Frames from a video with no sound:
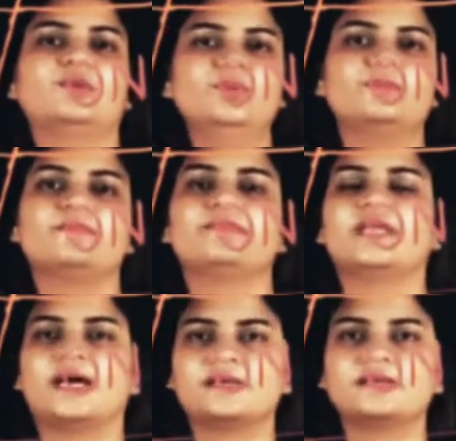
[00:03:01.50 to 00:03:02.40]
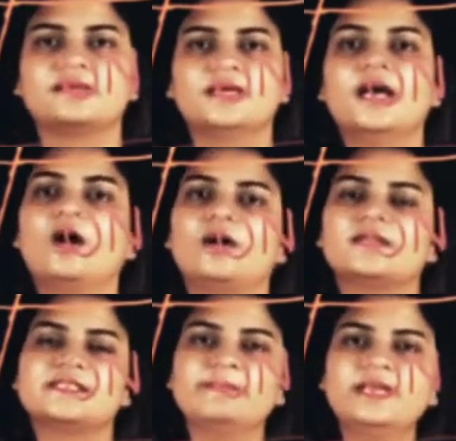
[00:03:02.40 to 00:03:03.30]
to that. Or
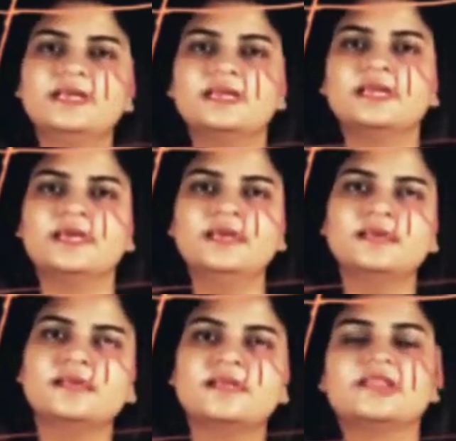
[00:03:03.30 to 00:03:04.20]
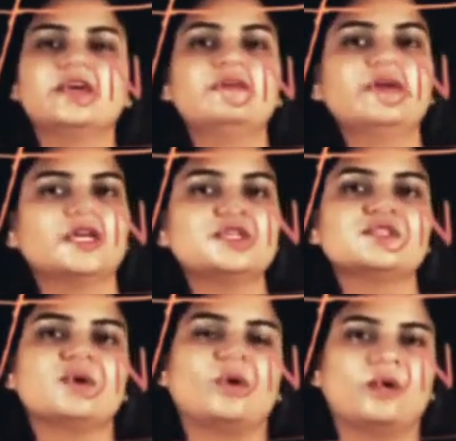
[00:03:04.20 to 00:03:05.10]
similarly, there
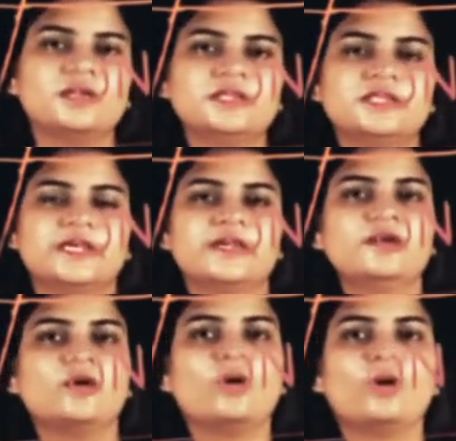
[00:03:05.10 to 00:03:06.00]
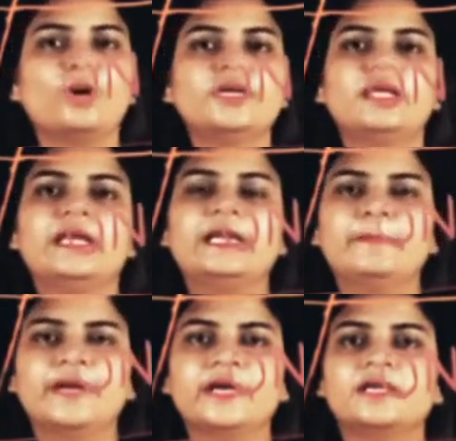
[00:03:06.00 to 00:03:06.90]
is holiday on
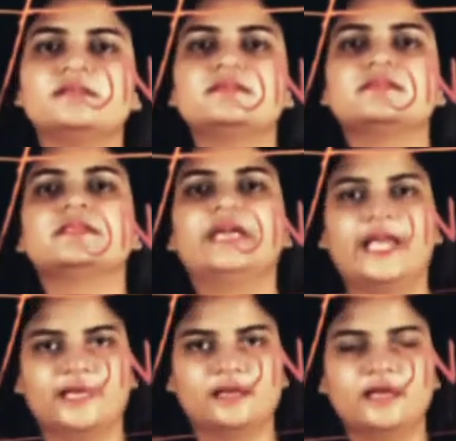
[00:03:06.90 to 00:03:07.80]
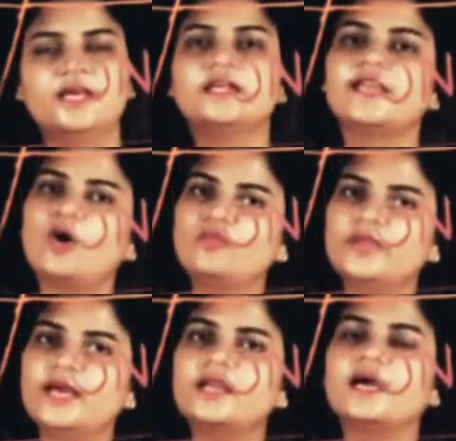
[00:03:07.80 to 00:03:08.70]
Independence Day. Now
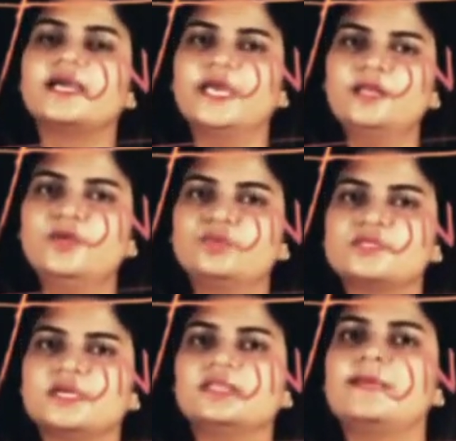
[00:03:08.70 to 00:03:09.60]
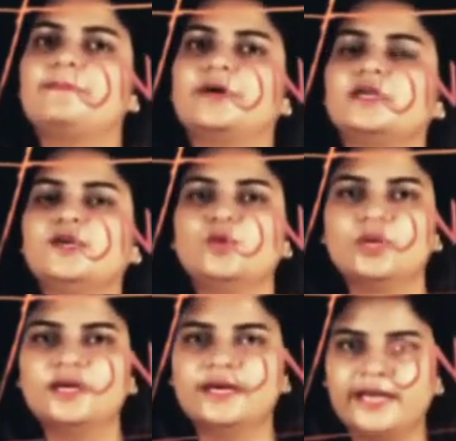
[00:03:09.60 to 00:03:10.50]
we are again using the
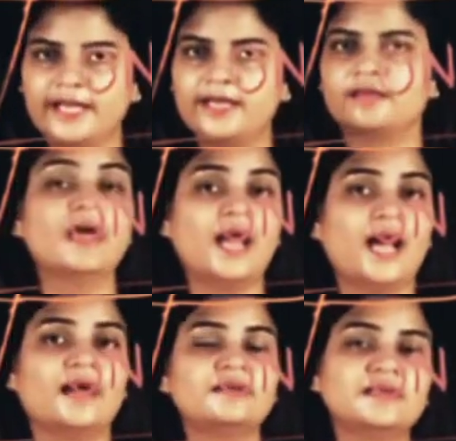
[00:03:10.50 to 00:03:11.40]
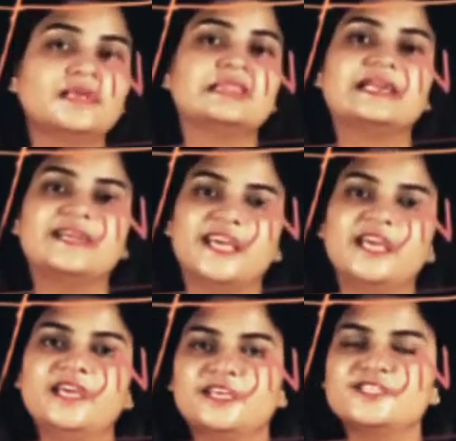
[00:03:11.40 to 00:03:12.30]
particular day, and the
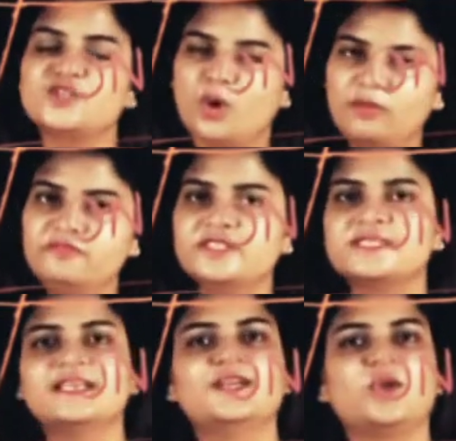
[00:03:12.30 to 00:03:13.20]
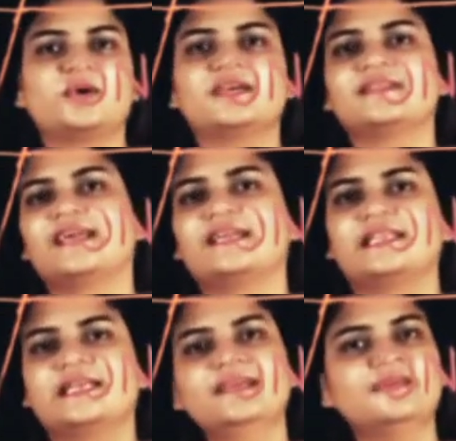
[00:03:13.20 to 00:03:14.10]
day is obviously longer
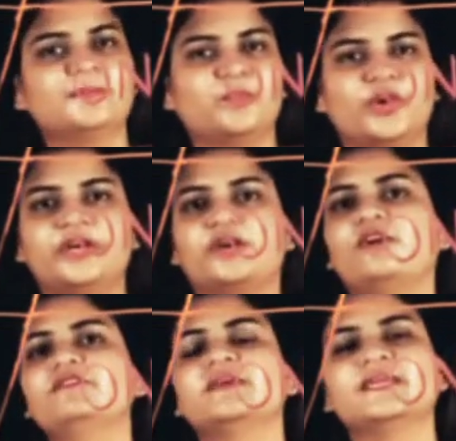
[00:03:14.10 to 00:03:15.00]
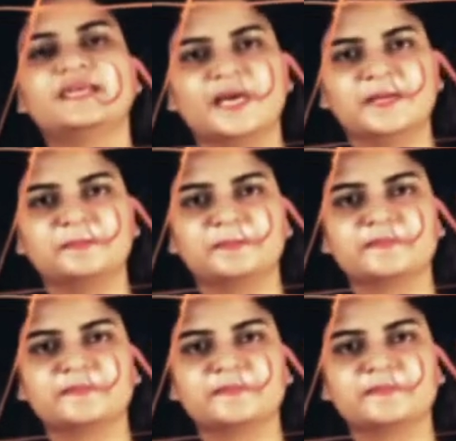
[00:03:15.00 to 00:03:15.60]
than the point of time.